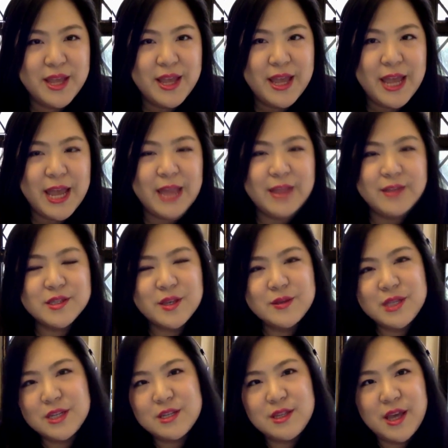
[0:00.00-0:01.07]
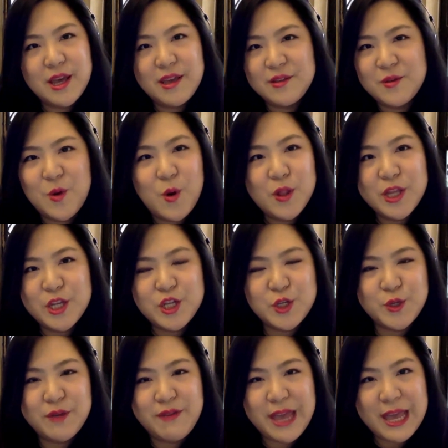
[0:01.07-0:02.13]
And this goes into the whole
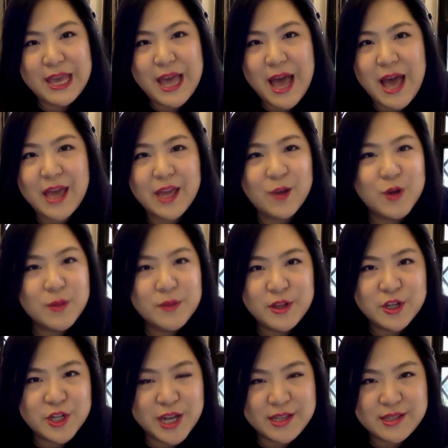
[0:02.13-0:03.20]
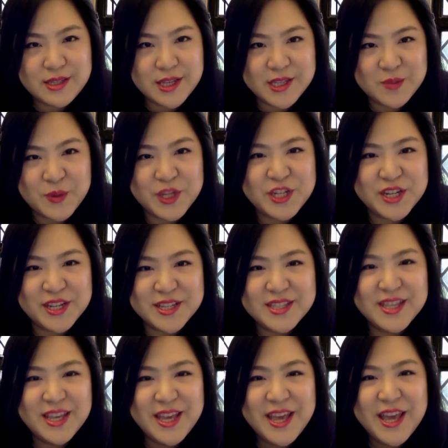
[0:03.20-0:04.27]
issue of AI and criminal justice, which is,
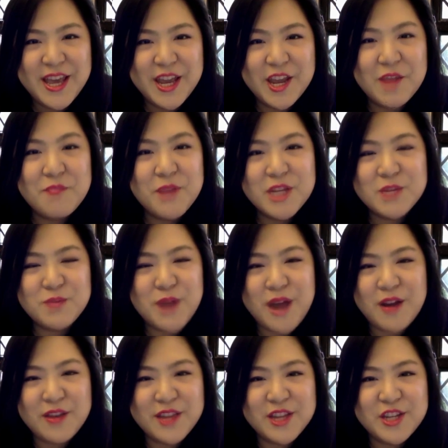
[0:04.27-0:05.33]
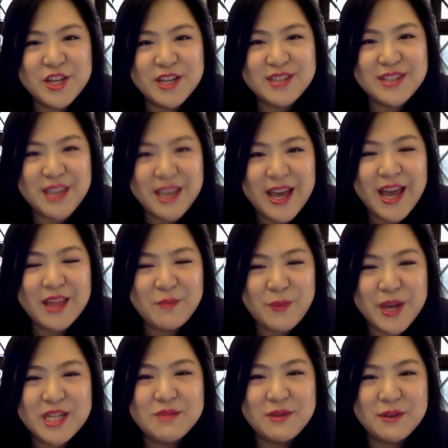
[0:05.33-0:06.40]
you know, much broader than just AI and right
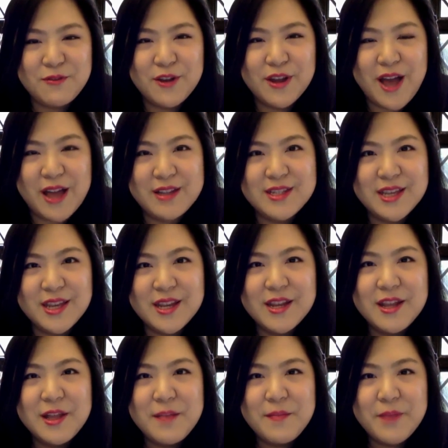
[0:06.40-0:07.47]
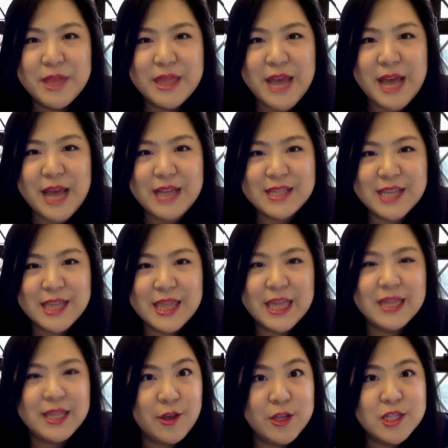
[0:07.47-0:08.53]
to be forgotten. But mm-hmm. that's, I
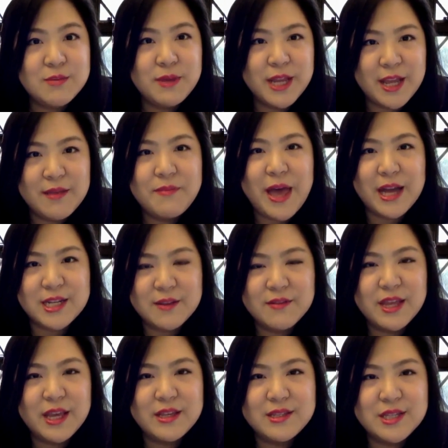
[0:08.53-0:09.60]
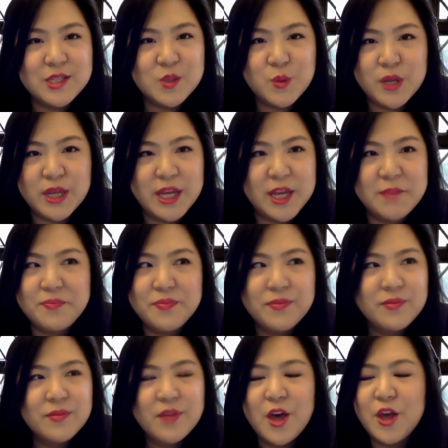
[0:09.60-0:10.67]
think, the ultimate impact of this. It's
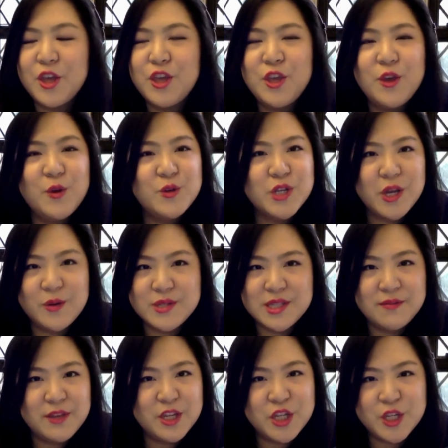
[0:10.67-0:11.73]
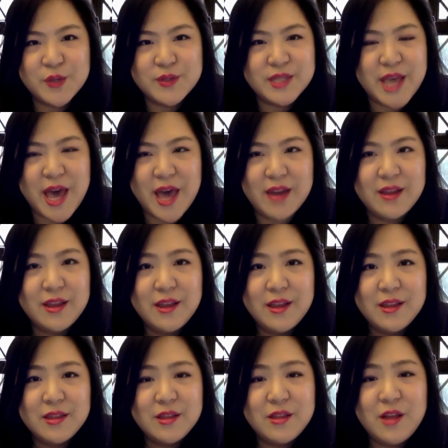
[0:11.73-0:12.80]
really a huge host of issues that
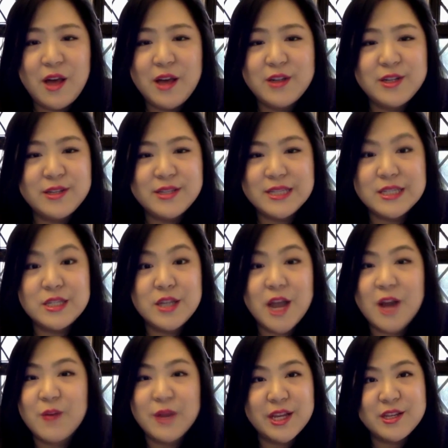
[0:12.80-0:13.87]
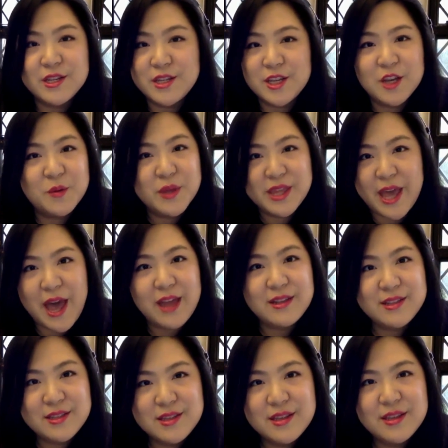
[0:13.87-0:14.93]
the law just is not ready to deal with yet.